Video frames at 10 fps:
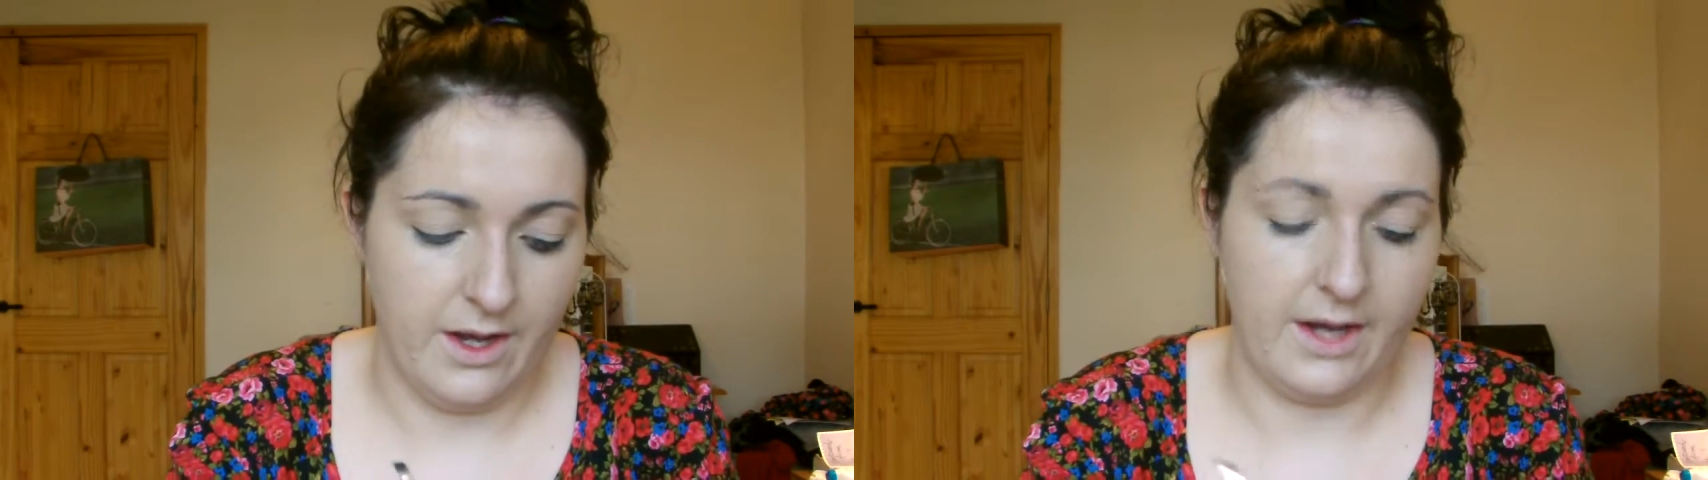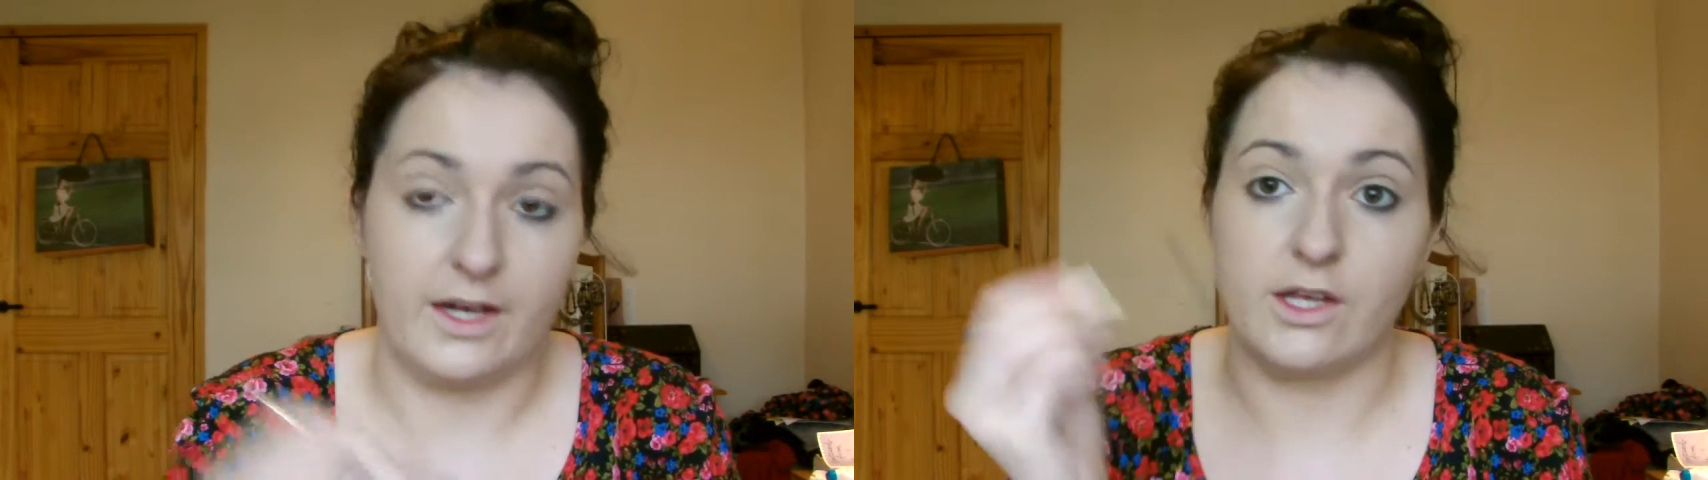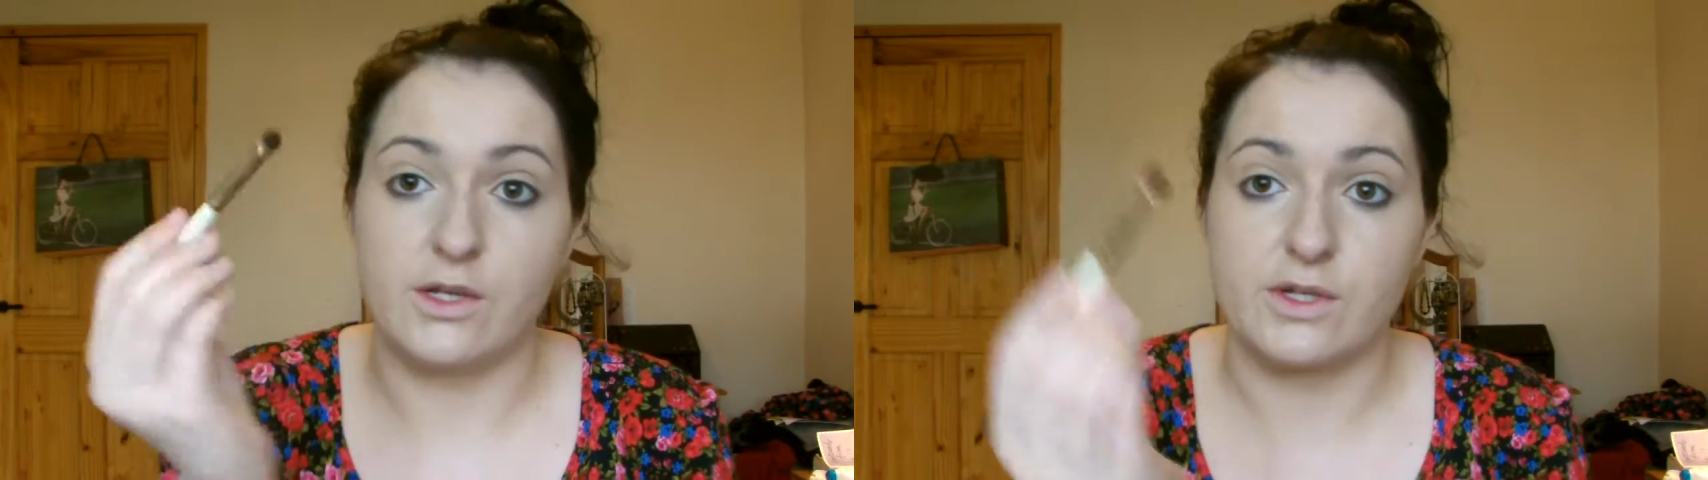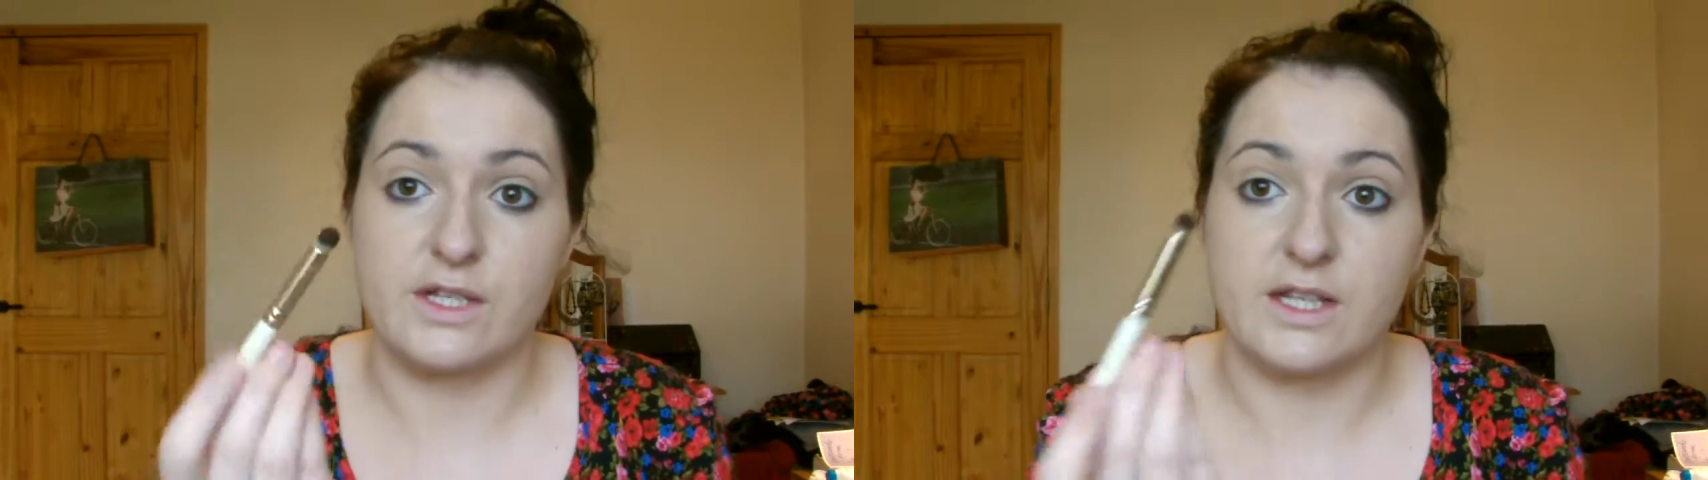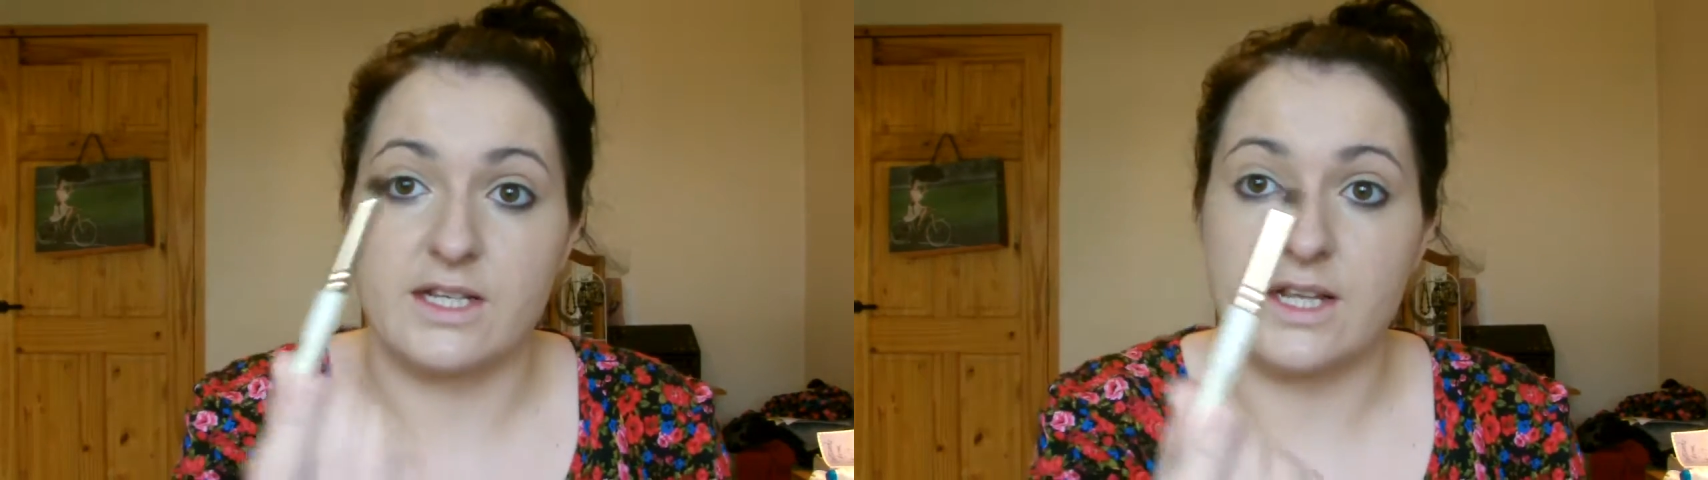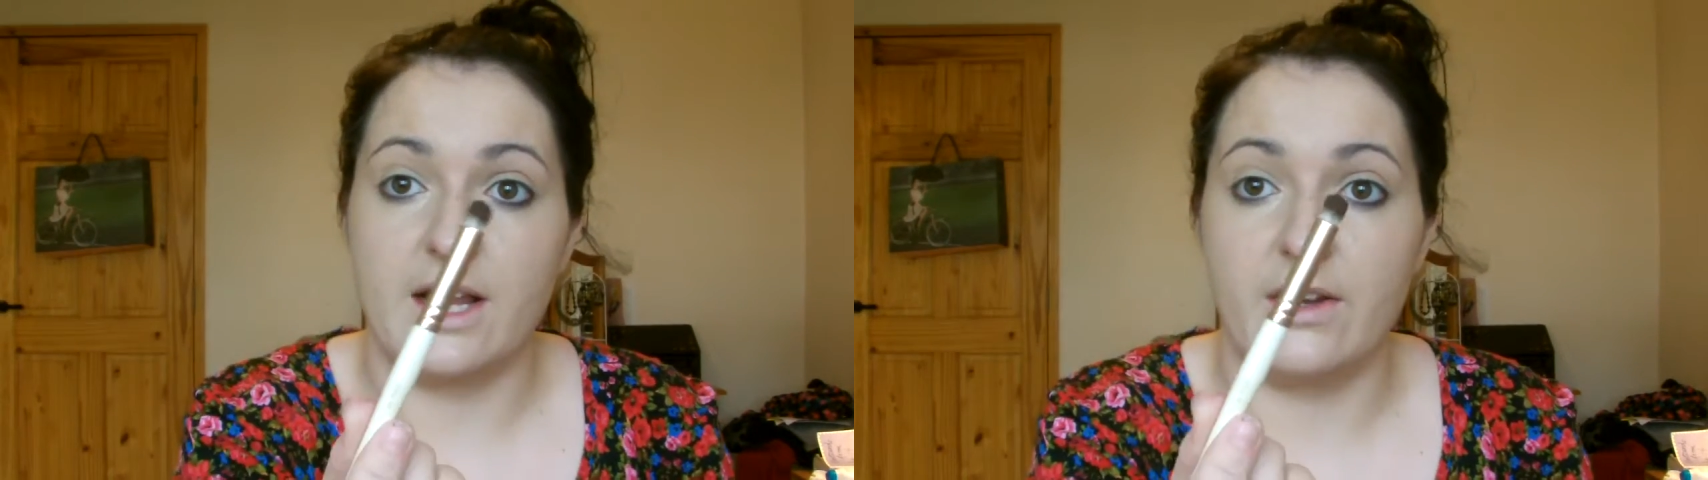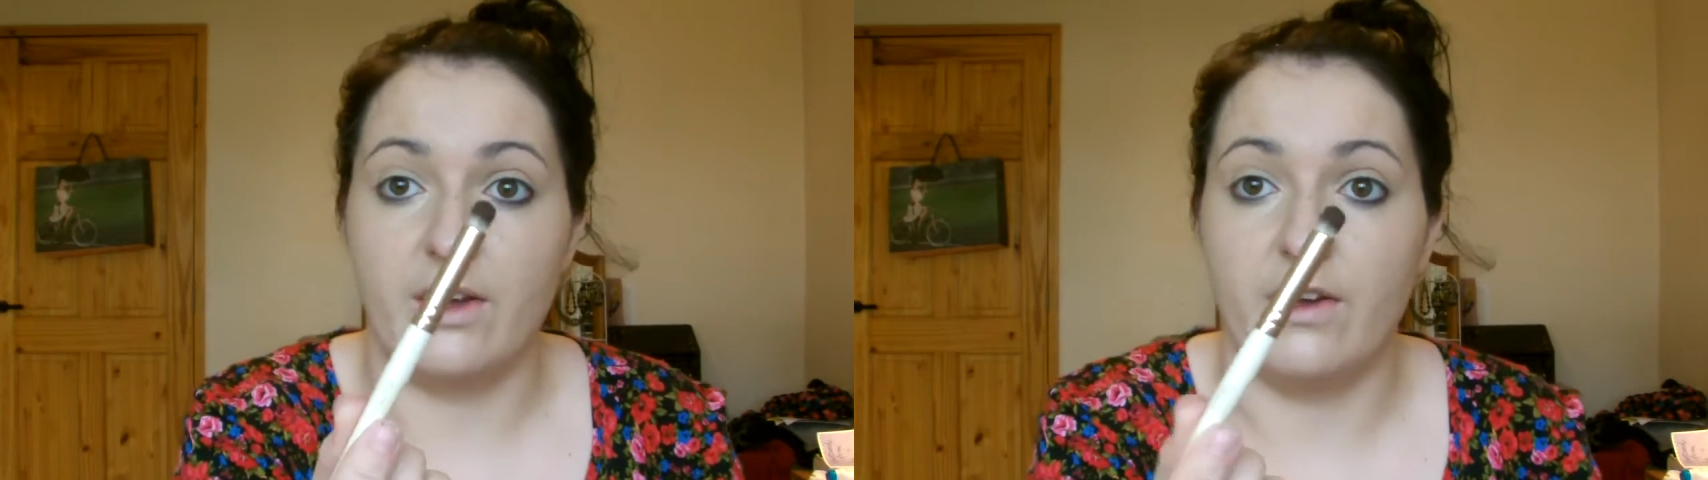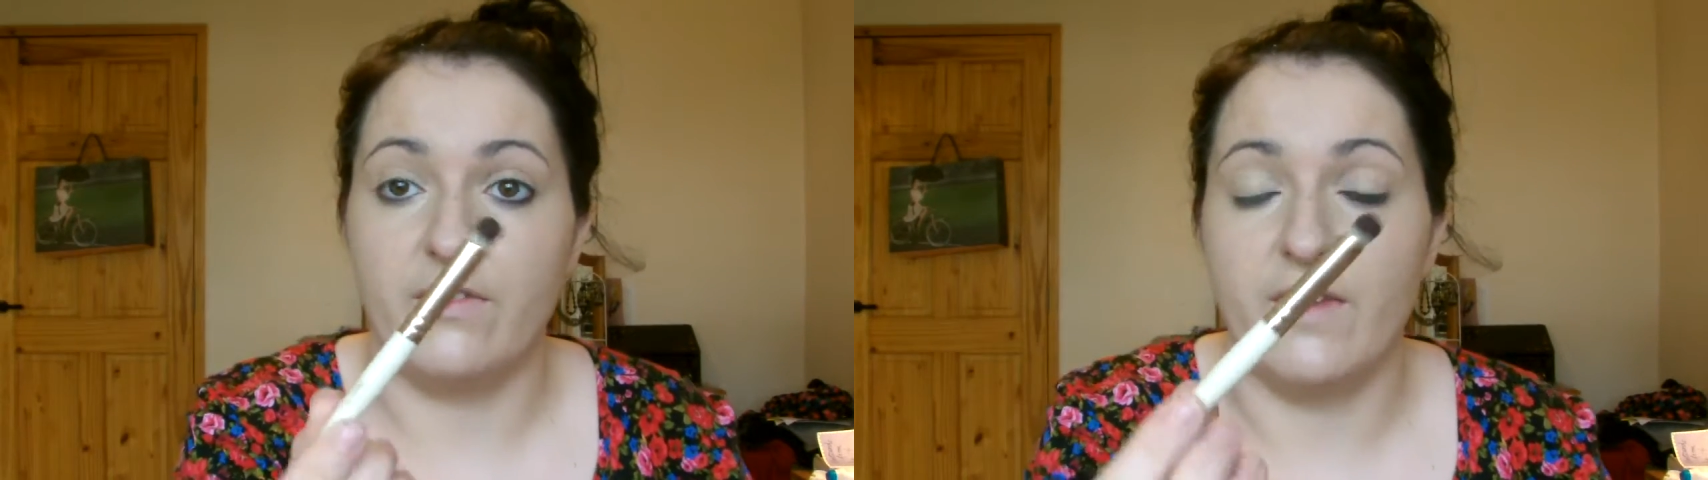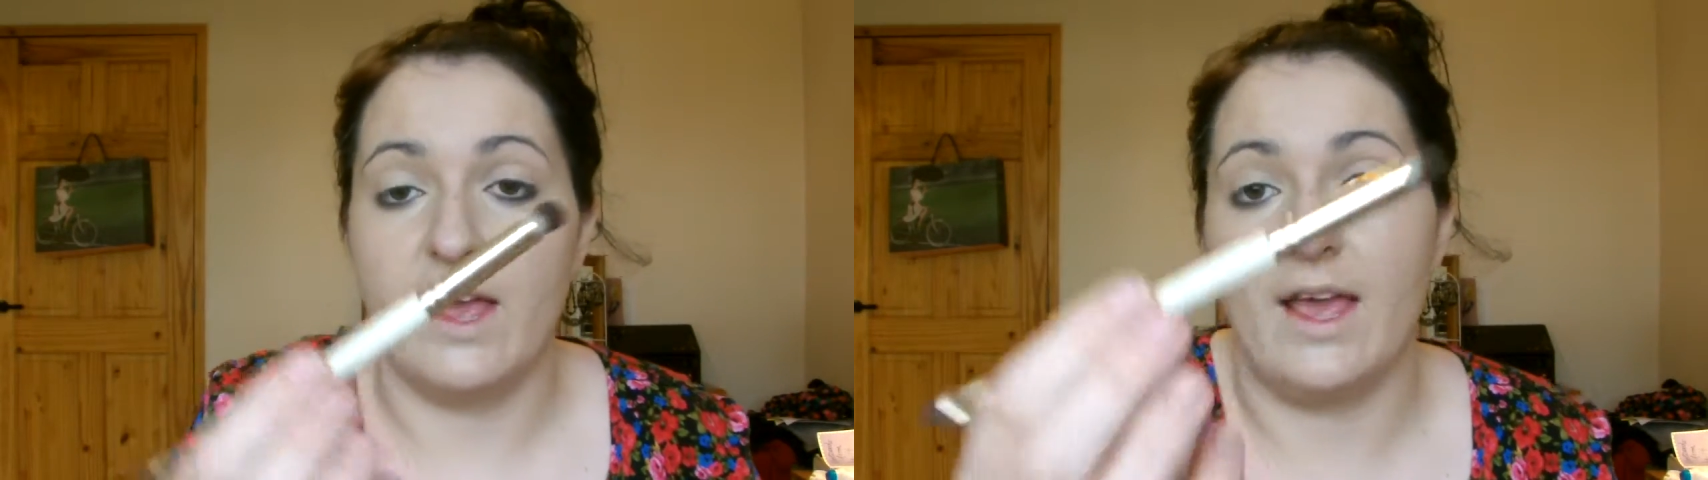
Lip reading: and I use this end of